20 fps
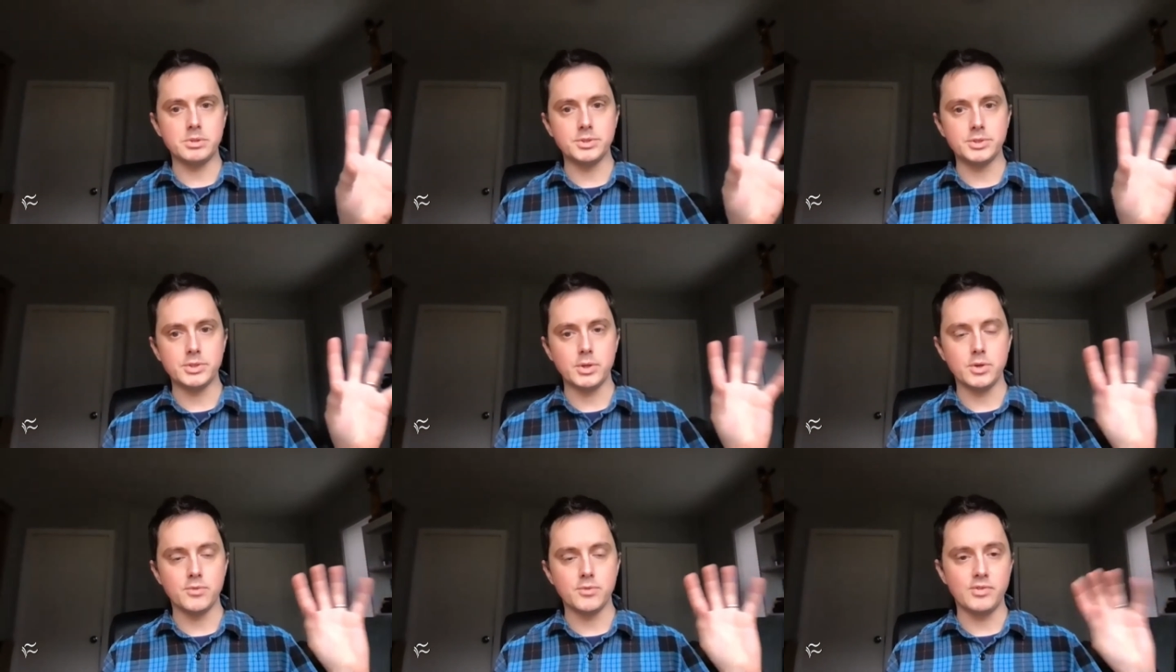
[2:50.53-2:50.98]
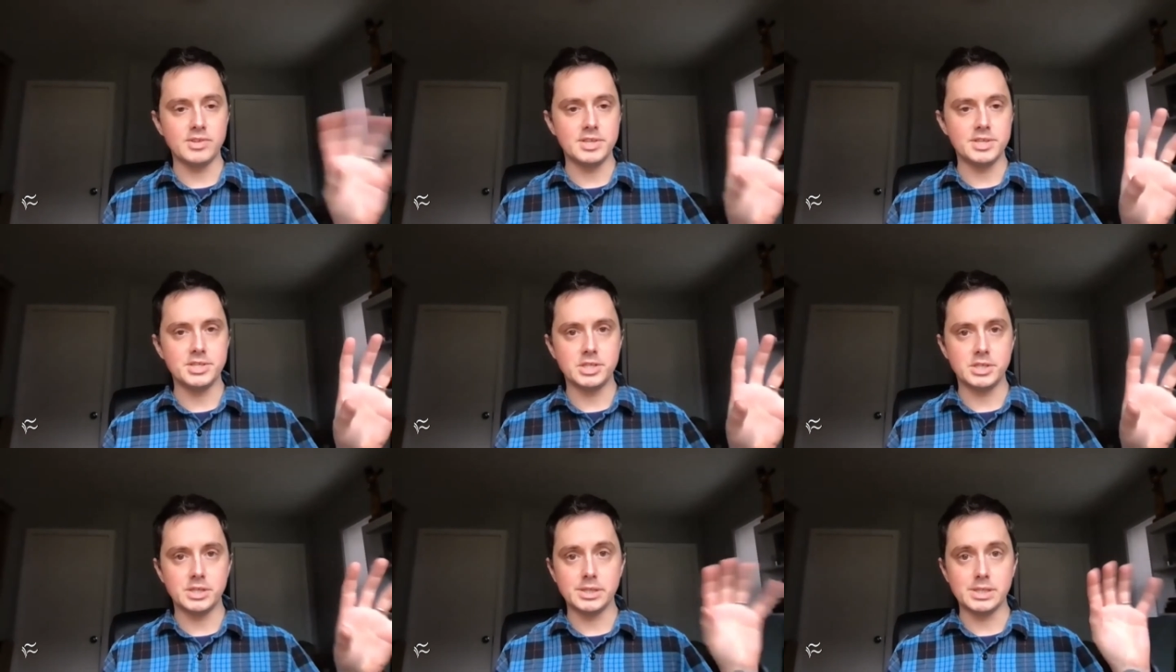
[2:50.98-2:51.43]
so your
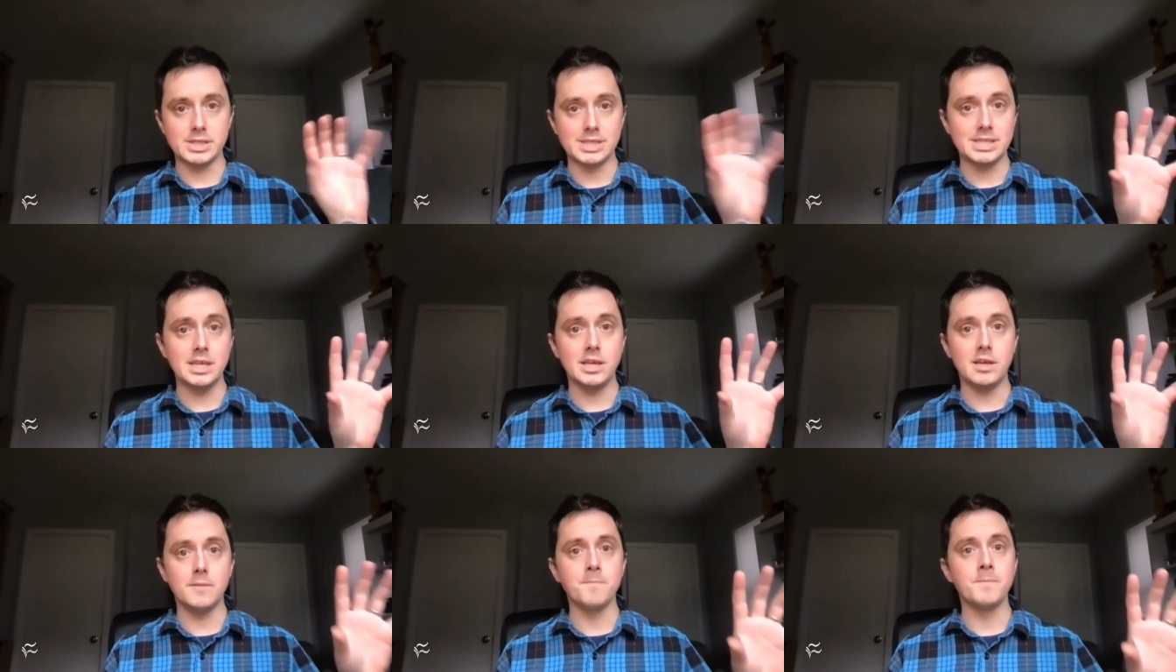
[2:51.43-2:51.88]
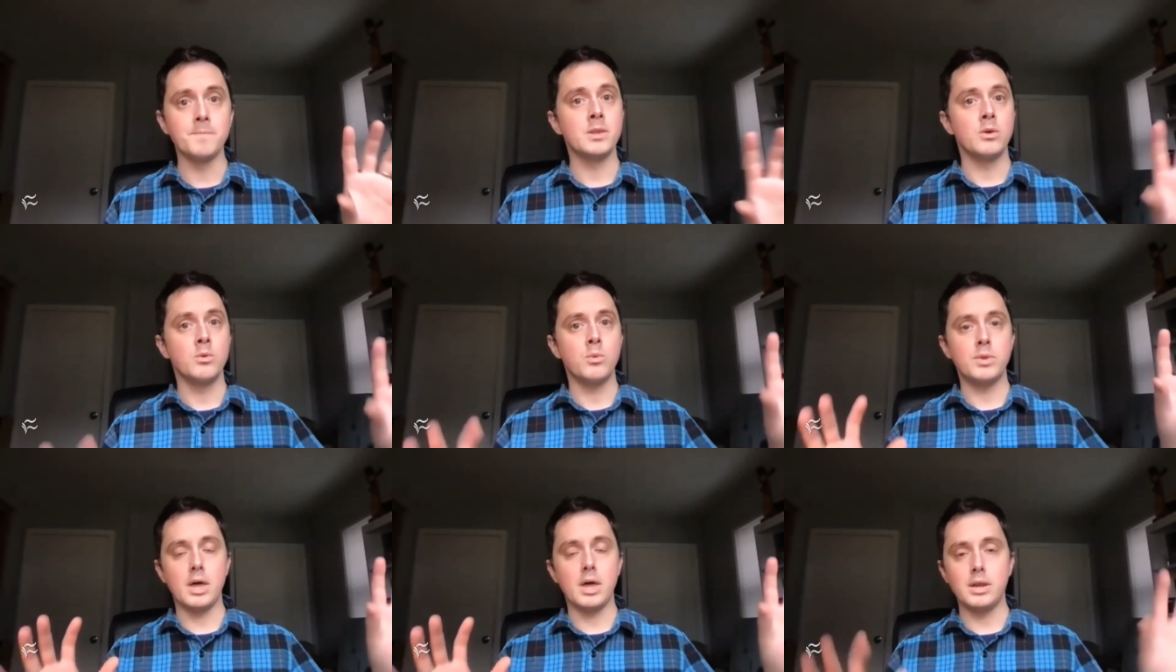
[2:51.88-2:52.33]
physician can see it
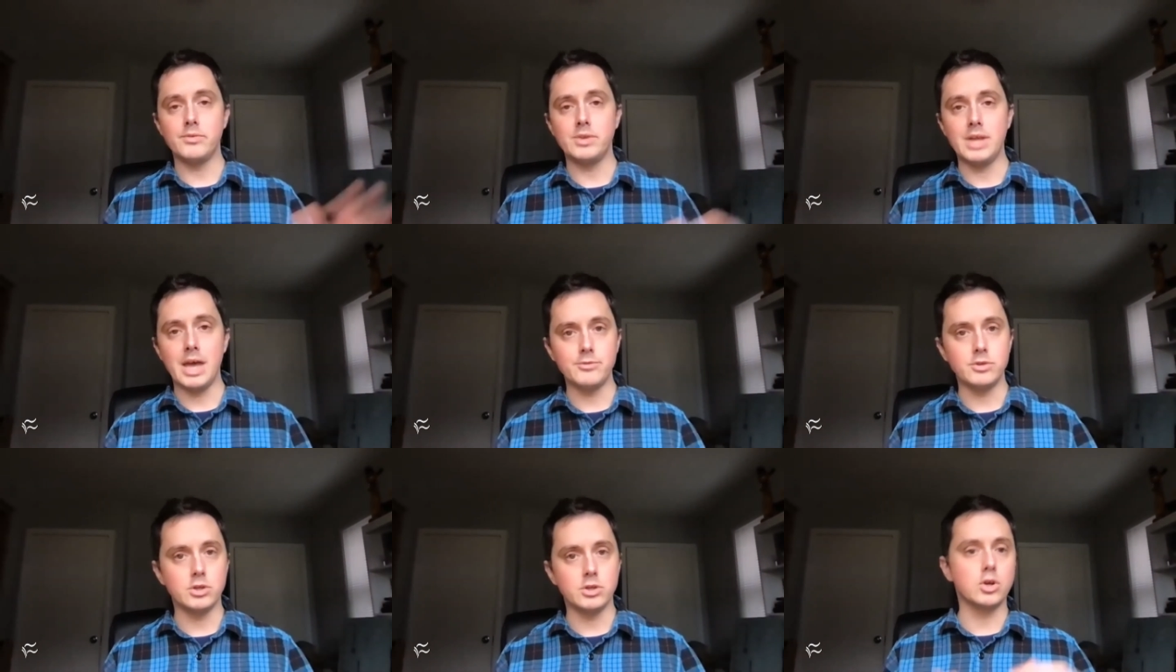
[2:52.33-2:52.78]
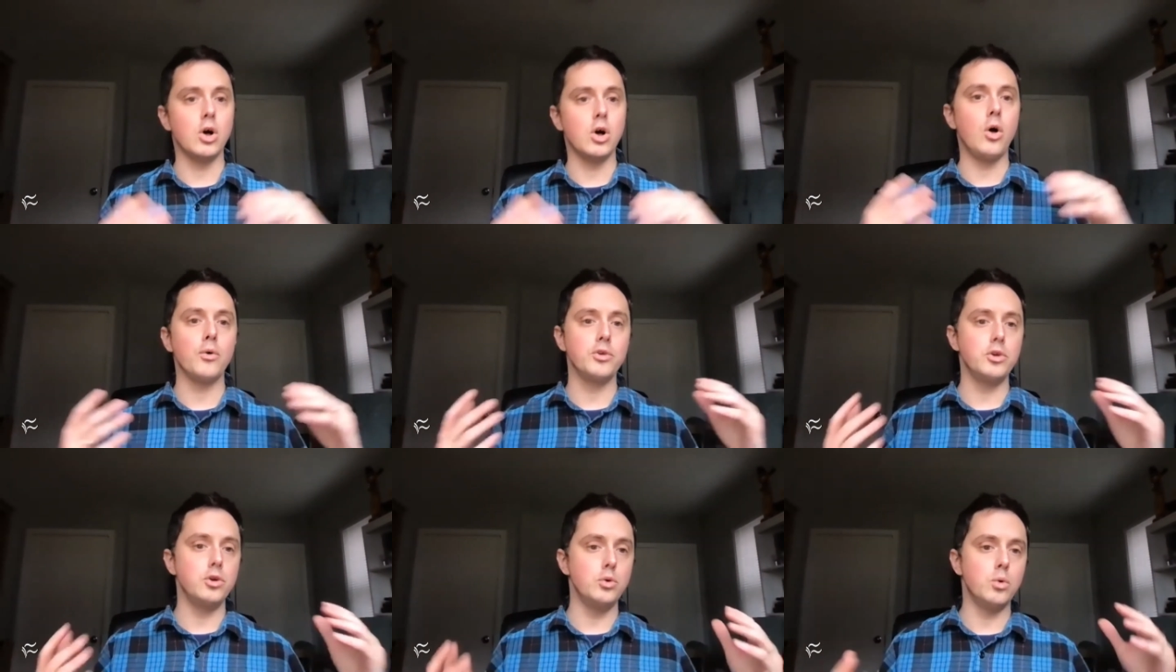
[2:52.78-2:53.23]
without even having to
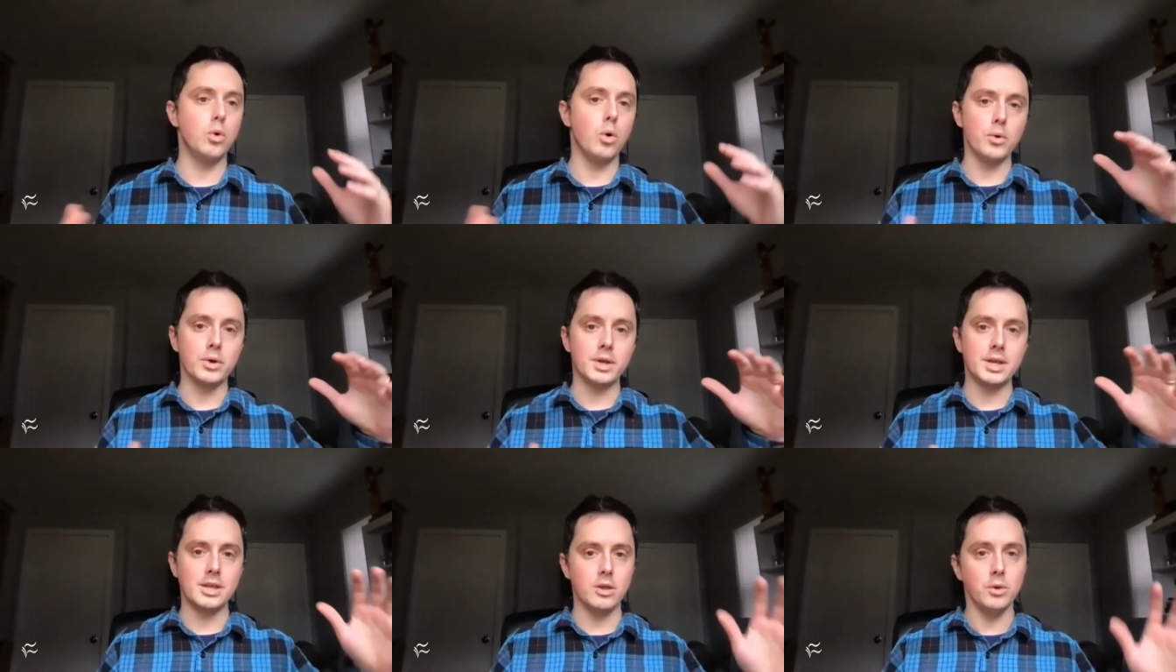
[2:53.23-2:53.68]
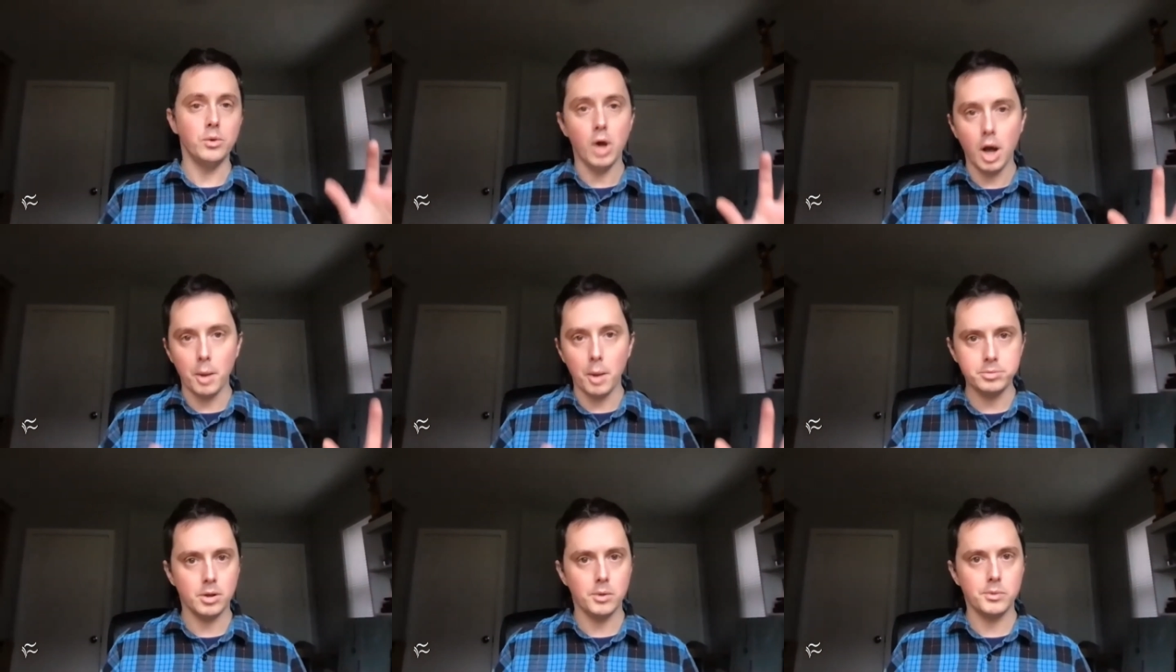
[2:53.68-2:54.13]
call you or get you to
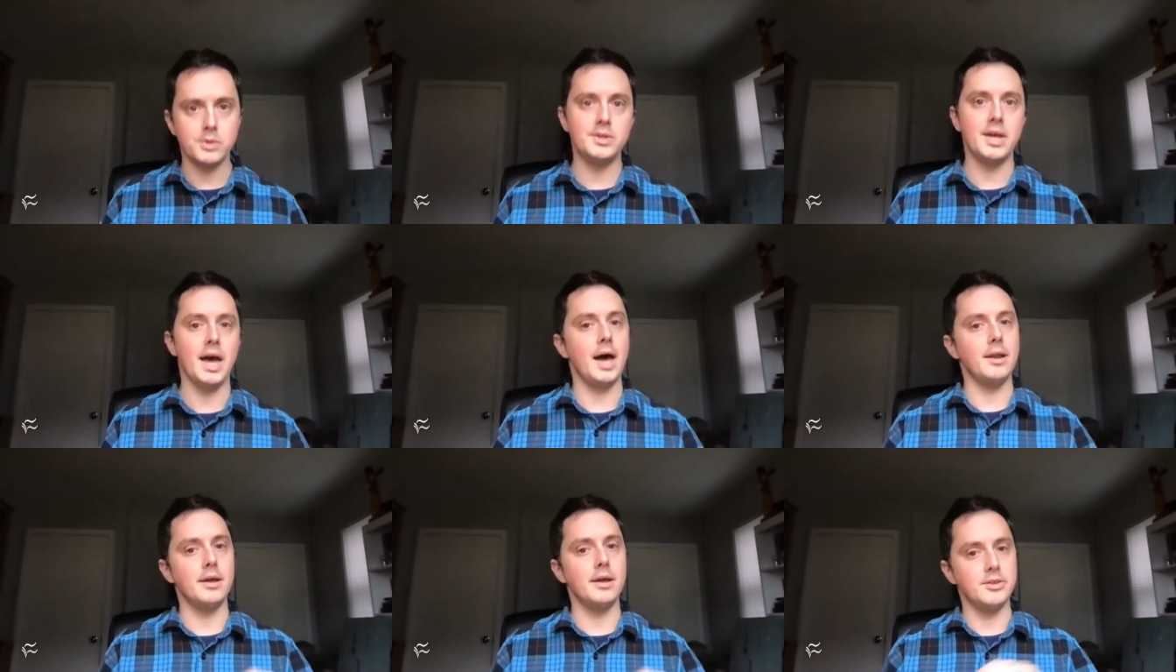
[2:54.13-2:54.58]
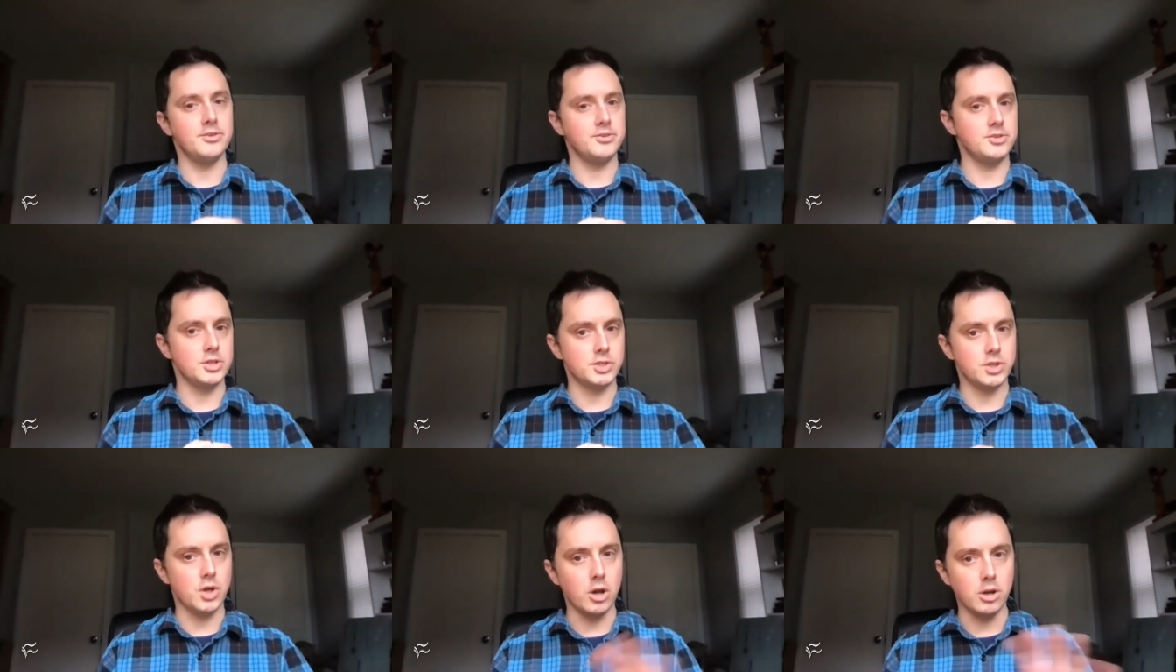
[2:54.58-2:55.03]
upload the data. It's
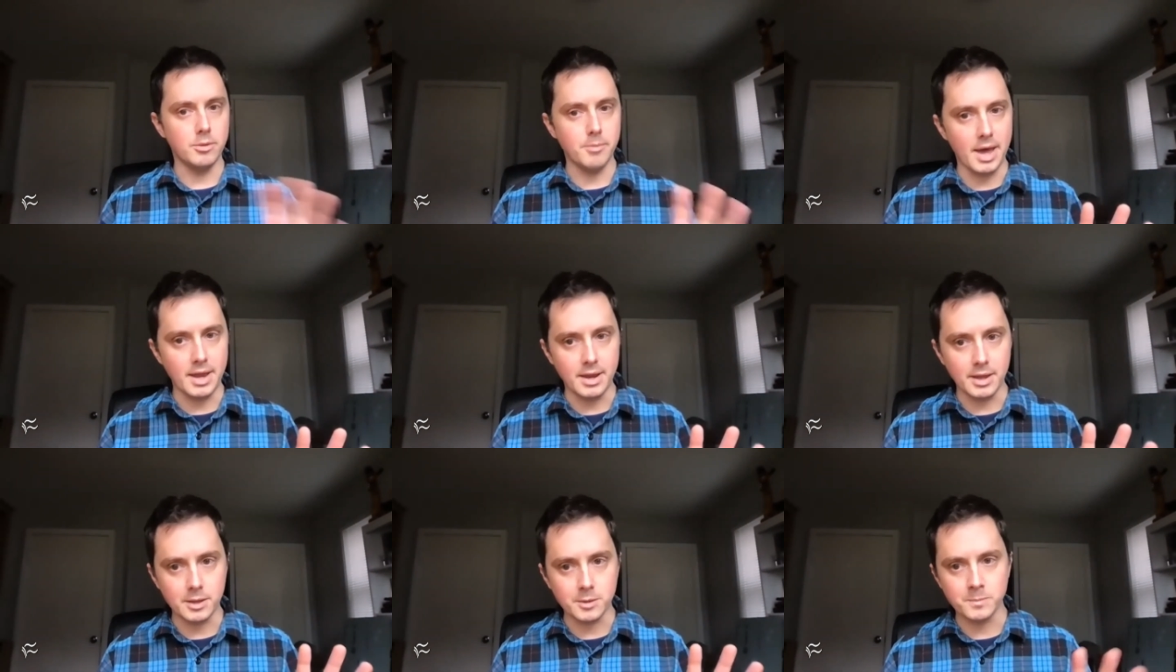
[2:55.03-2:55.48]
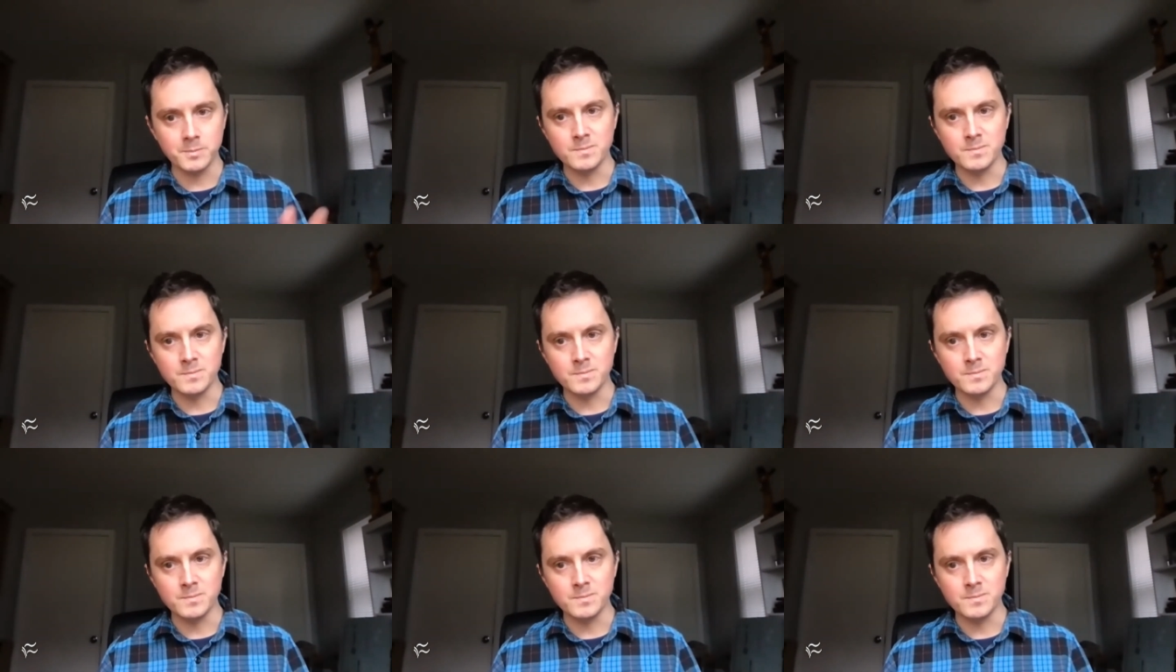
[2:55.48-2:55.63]
just automatic.